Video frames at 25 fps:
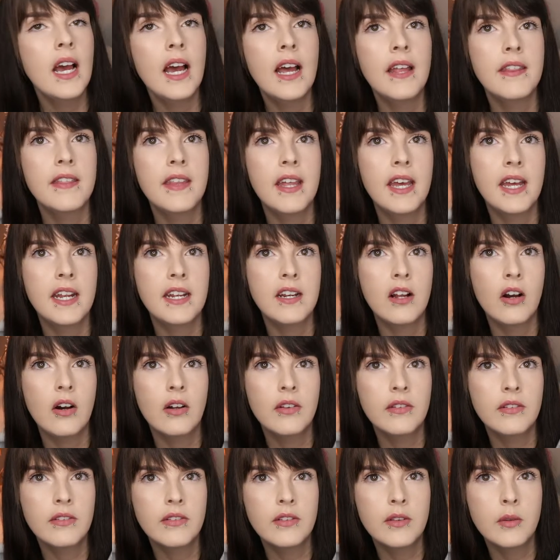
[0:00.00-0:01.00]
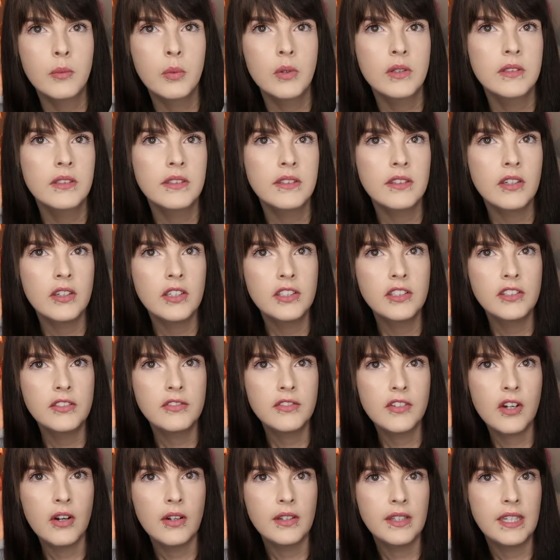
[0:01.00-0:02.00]
And then on the one side
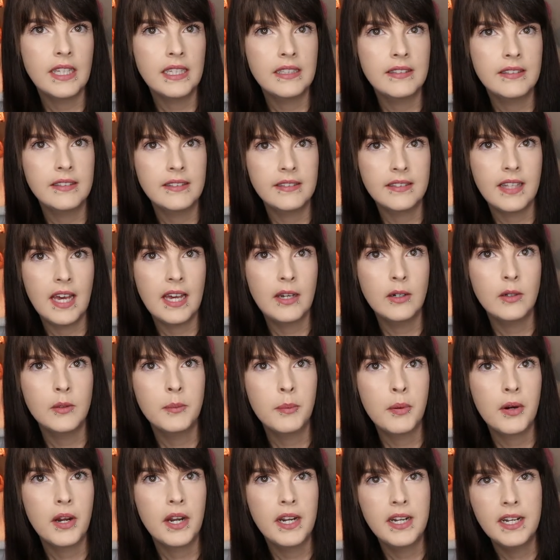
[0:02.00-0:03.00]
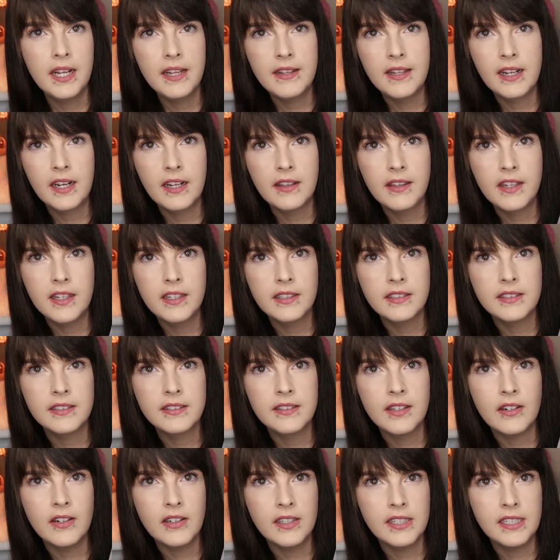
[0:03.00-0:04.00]
you've got this scale print, and then on the other
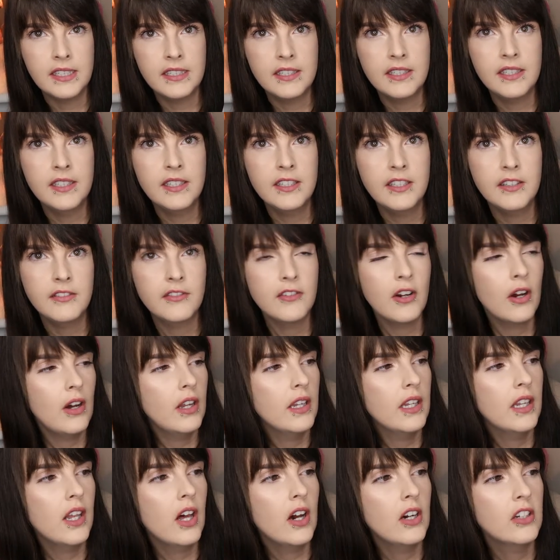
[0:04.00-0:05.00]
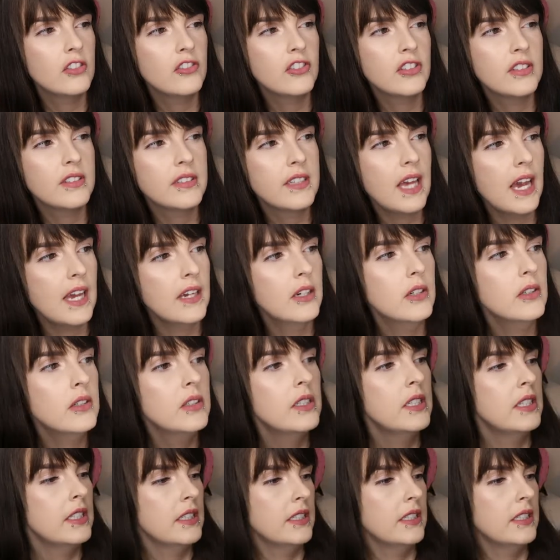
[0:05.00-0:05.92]
side you've got a larger scale.